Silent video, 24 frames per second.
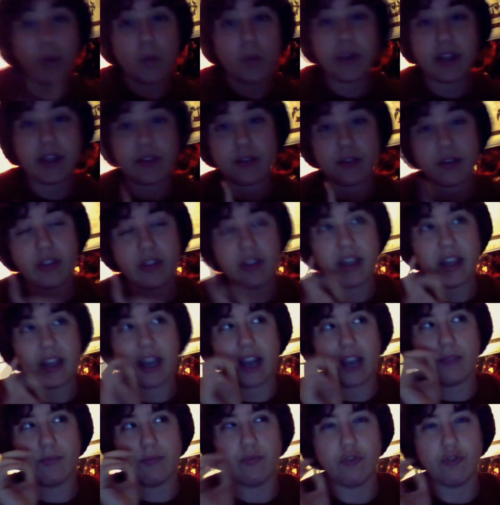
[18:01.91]
The only other
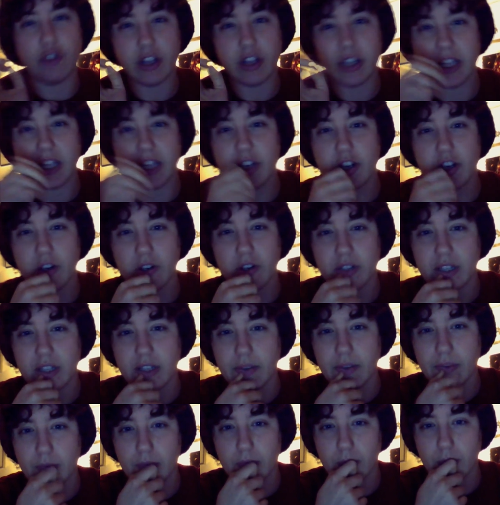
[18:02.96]
thing I'm really
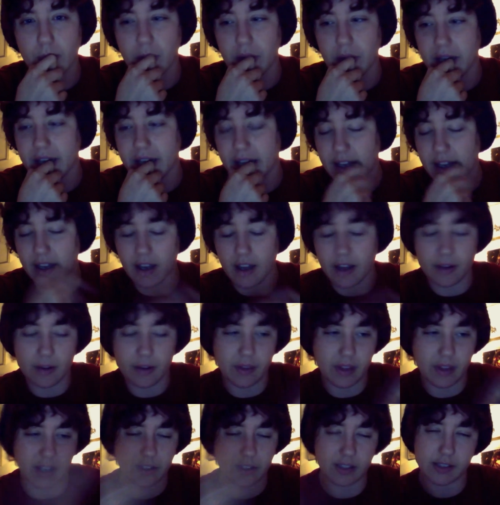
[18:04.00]
currently reading,
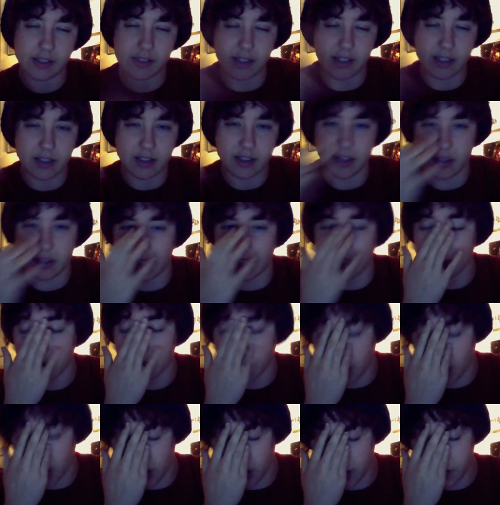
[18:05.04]
other than listening to the
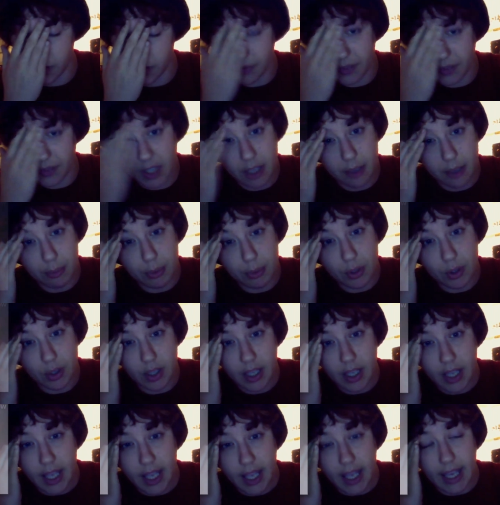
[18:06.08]
next Chronicles of Nyx
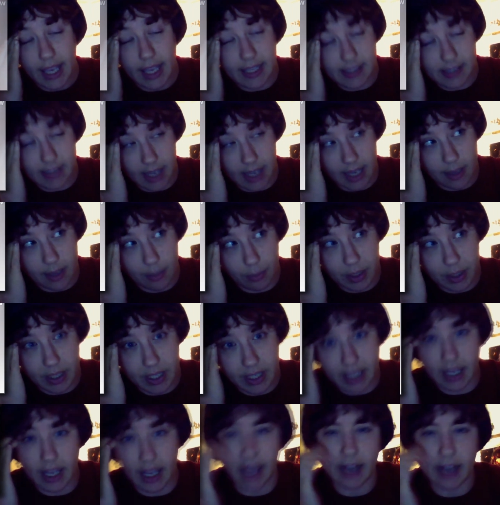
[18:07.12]
book, is I am
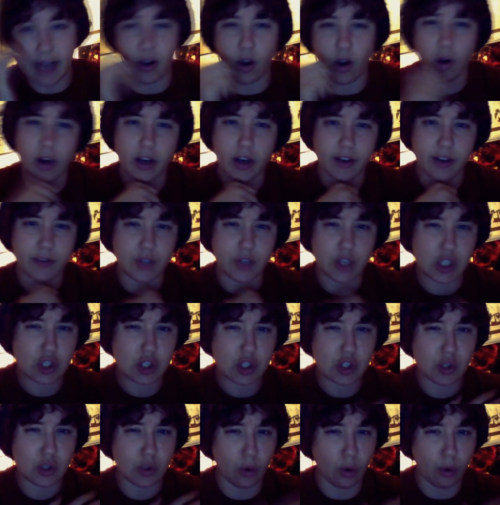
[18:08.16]
reading An Arc of
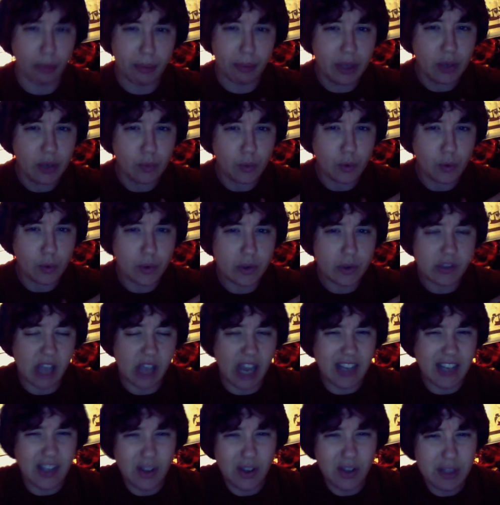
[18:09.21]
the Scorpion
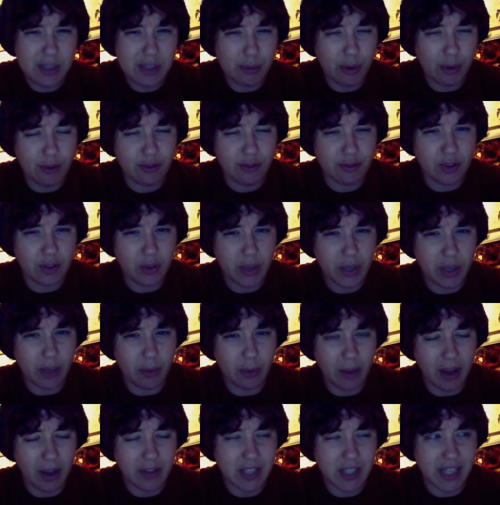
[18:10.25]
Rules. I saw this book
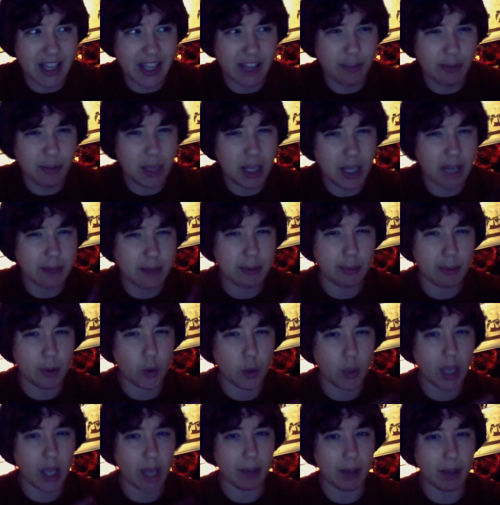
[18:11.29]
floating around, I think, from a lot of
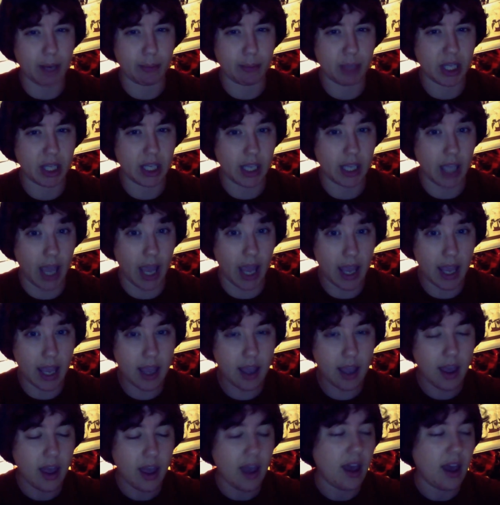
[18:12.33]
people who came out of
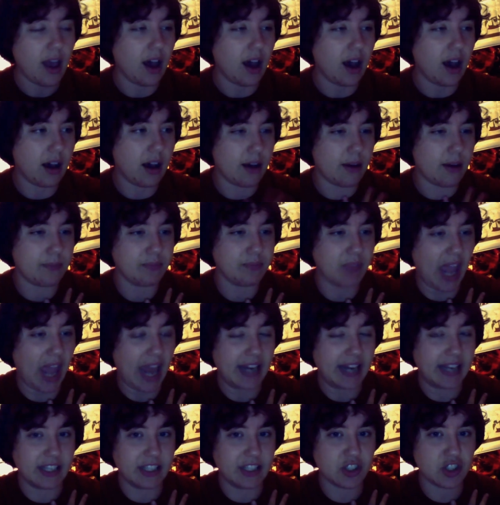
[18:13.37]
BEA,
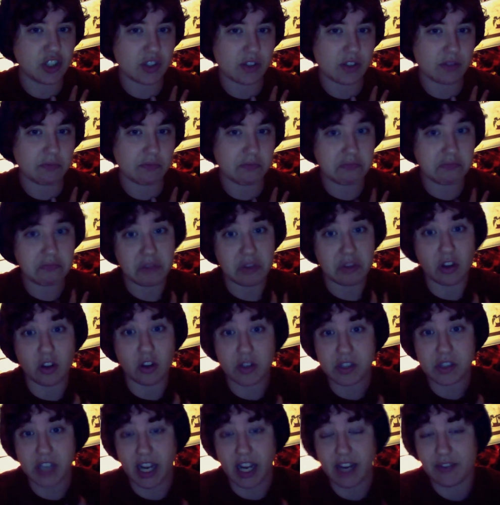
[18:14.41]
and it just
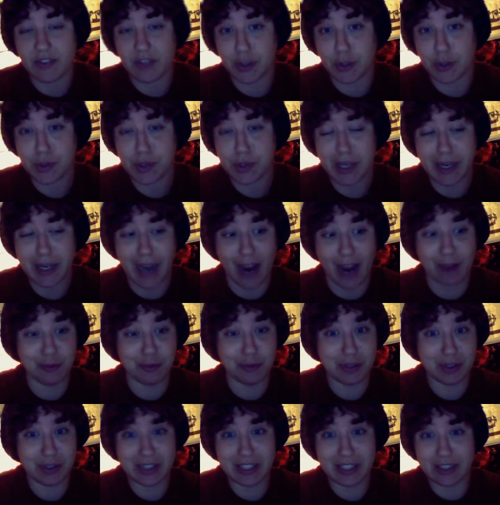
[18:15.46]
looked kind of interesting.
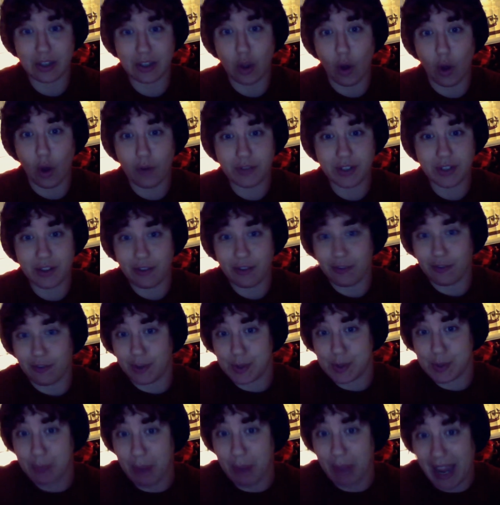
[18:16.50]
I really loved the
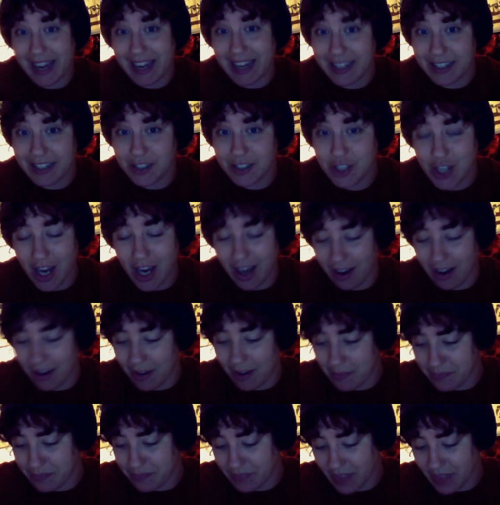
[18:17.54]
first page.
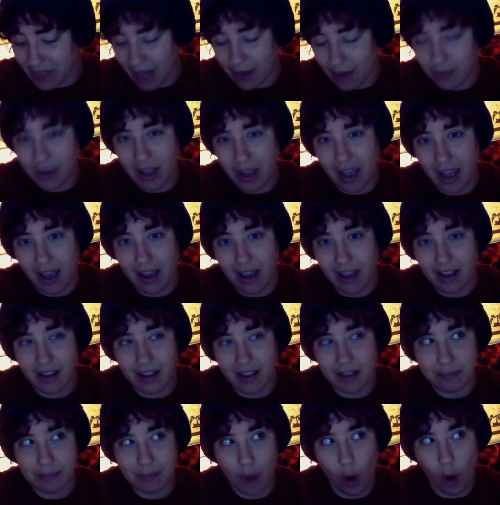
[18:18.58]

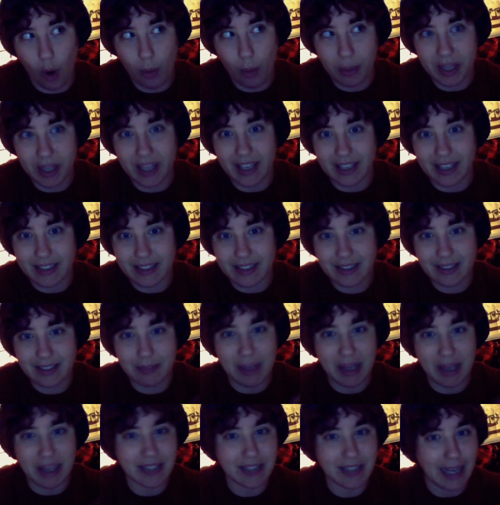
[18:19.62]
I'm hoping it
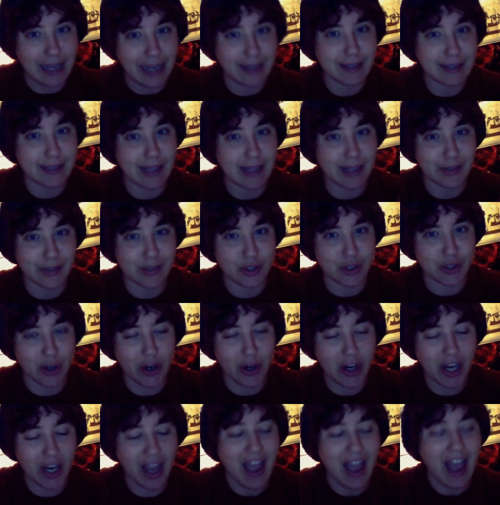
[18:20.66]
maintains that
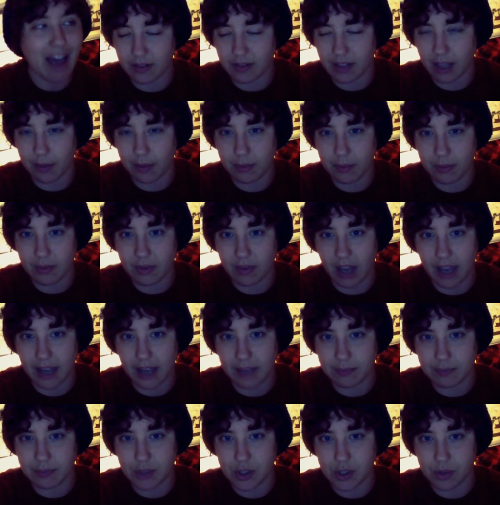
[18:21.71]
snark.
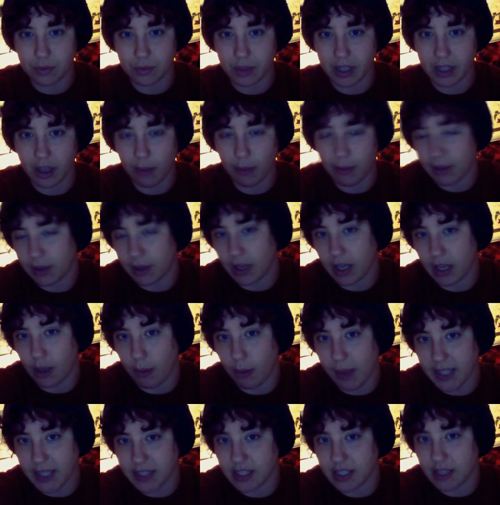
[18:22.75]
I'm just really hoping
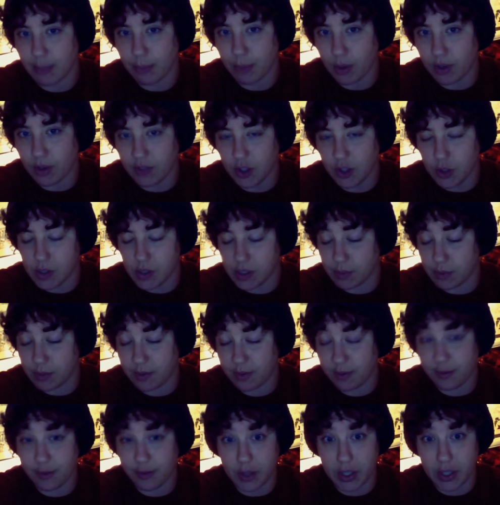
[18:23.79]
I go back to that point of view, because
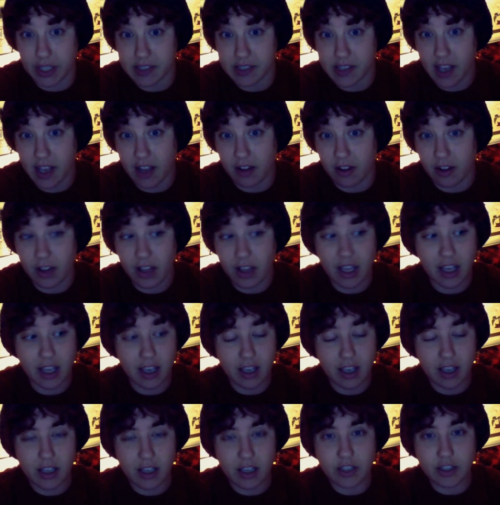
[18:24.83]
it was funny as hell.
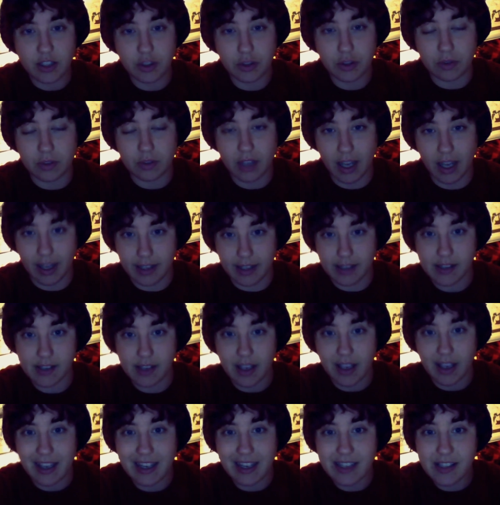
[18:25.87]

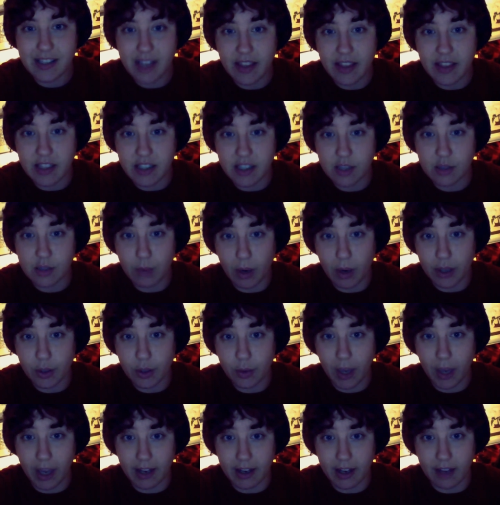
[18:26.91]
Guys, he said, "This is
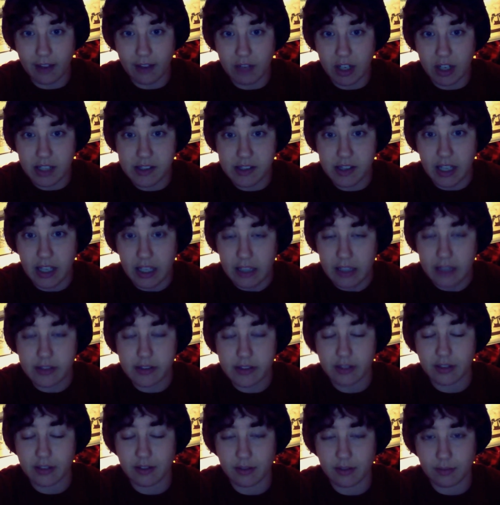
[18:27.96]
why you can't have nice
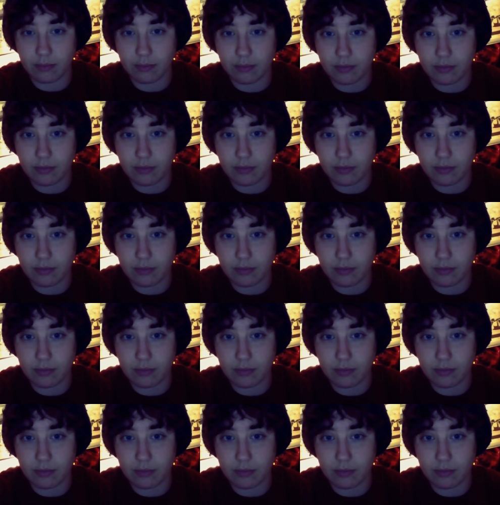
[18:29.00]
things."